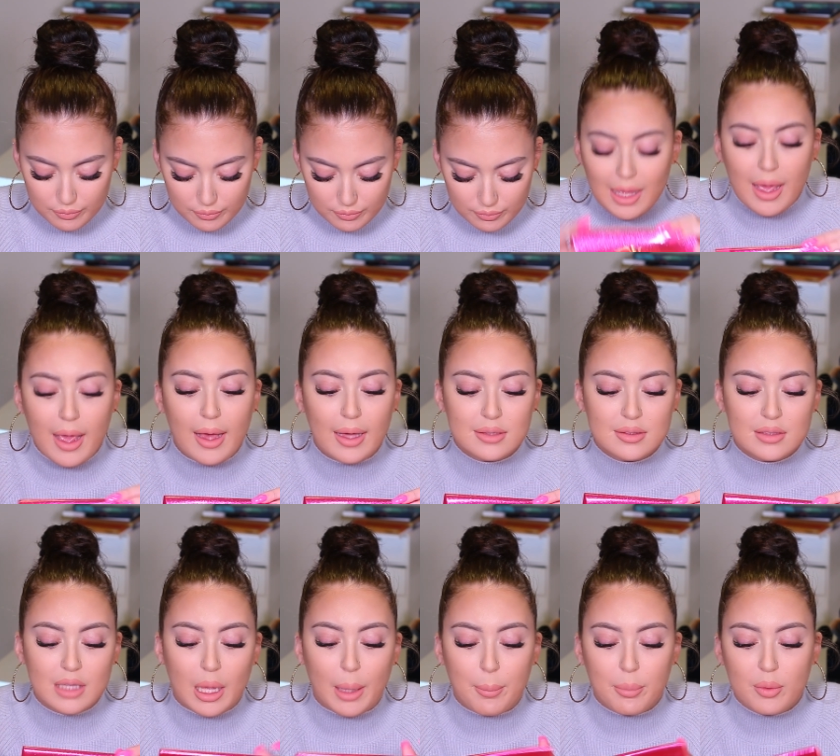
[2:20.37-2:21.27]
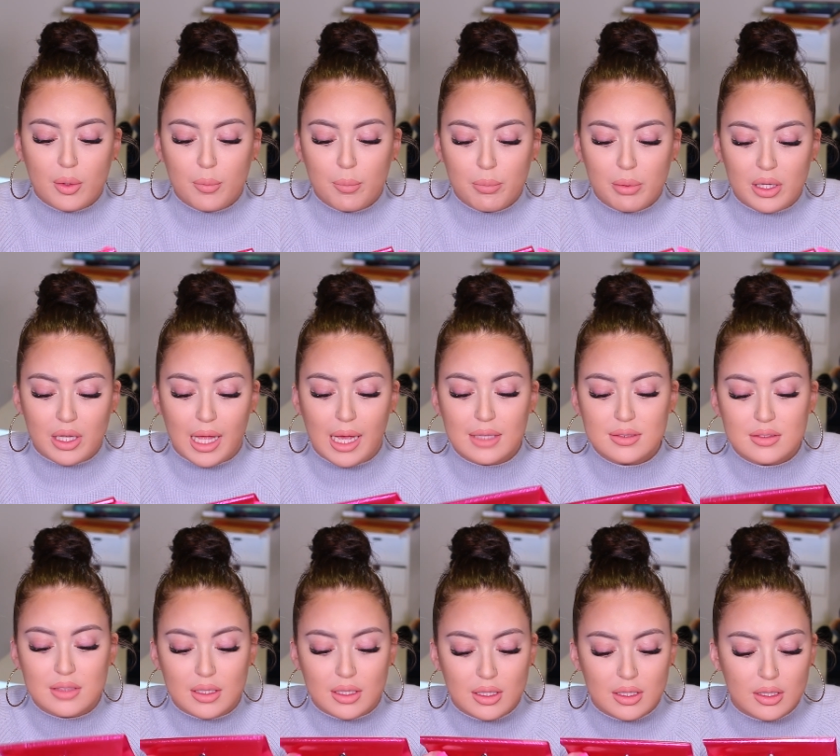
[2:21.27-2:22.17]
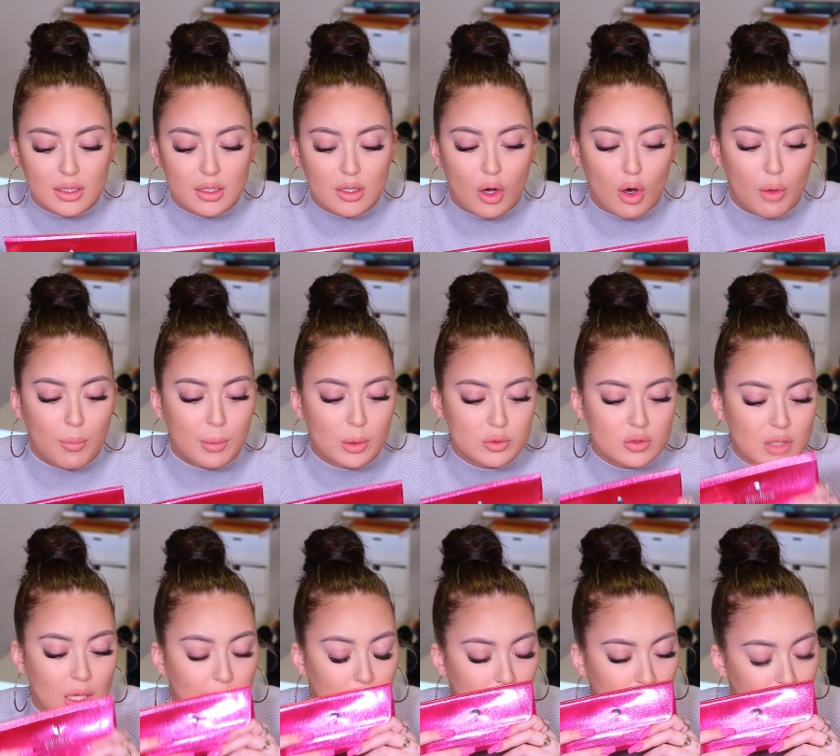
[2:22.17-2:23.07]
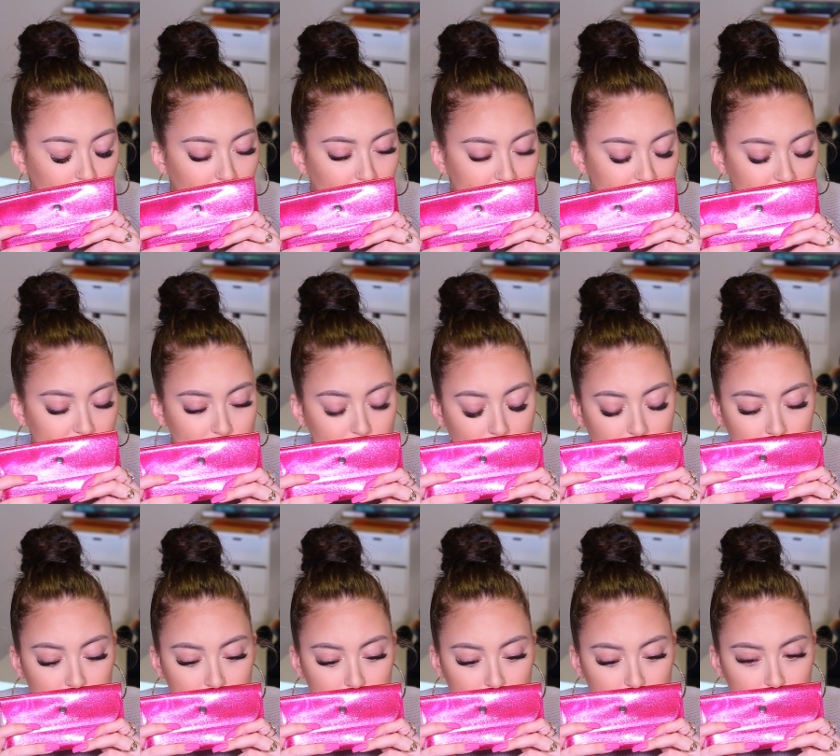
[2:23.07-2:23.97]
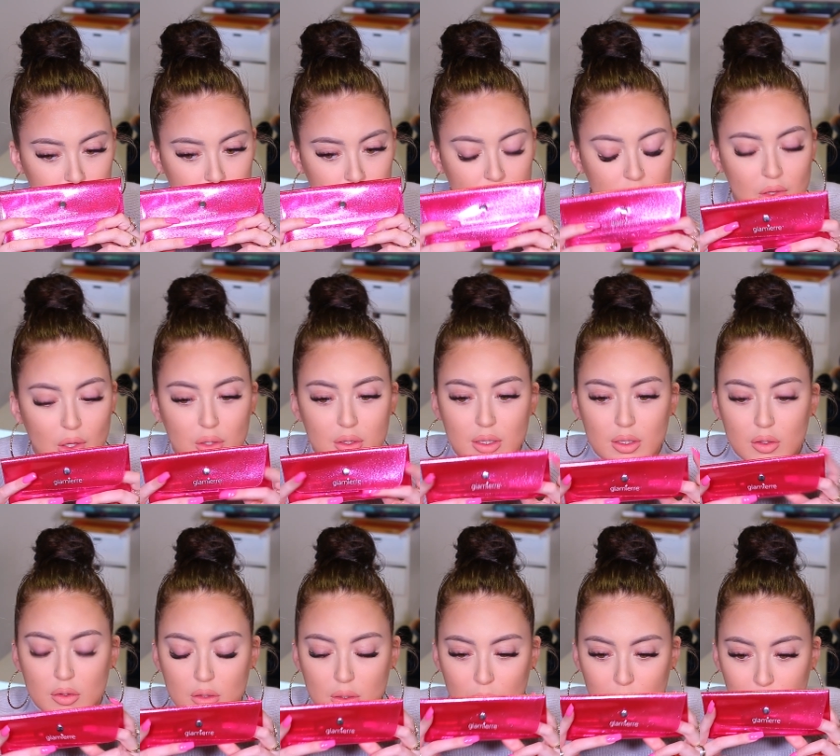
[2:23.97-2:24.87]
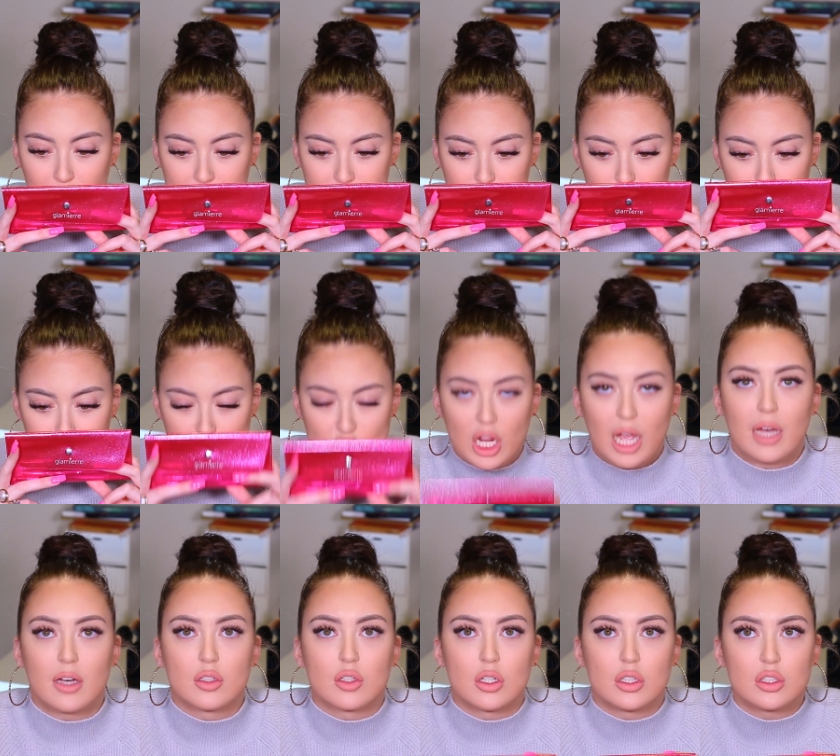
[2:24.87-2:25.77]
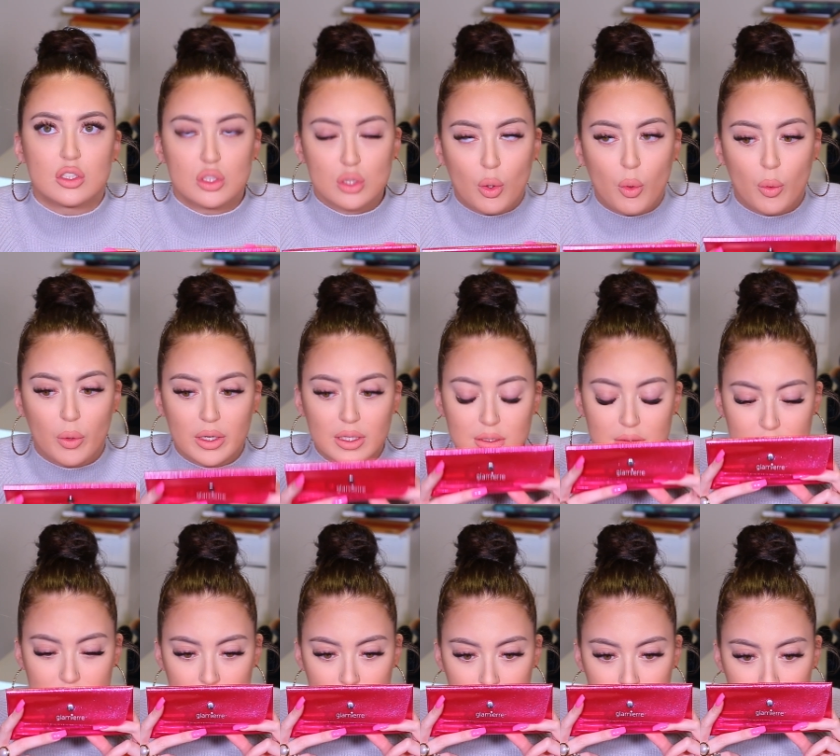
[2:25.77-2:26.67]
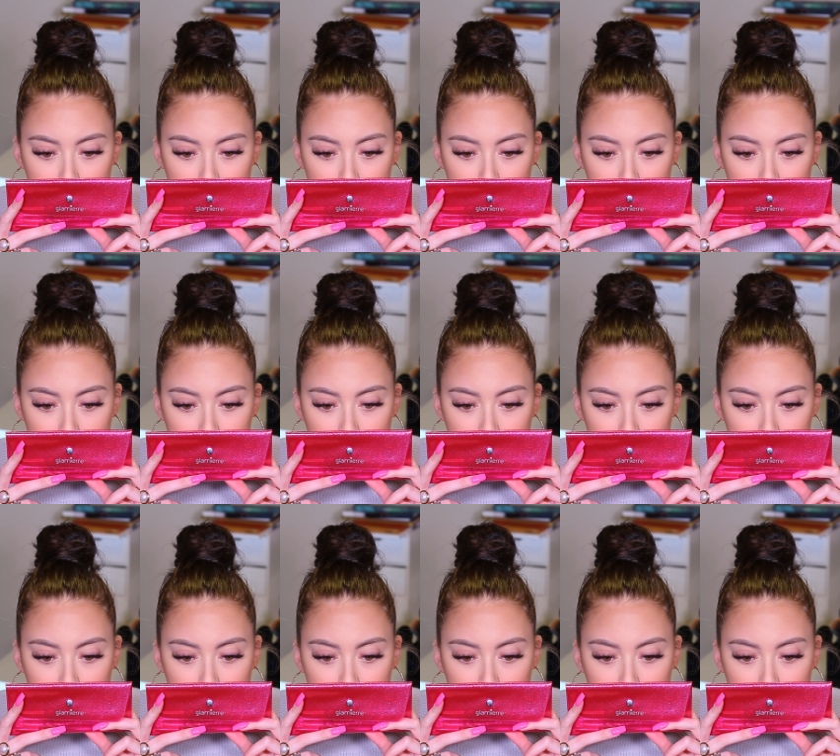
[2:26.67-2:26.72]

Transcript: It has that plasticky, almost chemical plastic smell that literally reminds me of childhood toys.